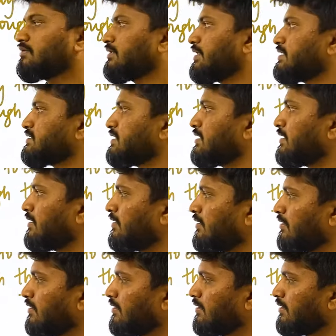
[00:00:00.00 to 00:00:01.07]
is a
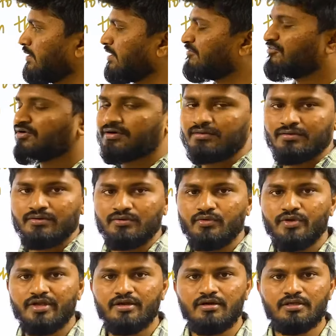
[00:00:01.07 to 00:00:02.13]
effort
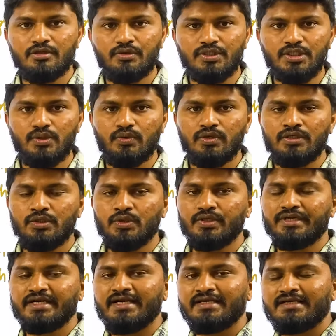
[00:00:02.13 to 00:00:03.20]
going on around the world to
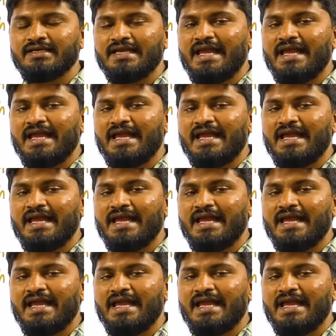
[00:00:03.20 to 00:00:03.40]
create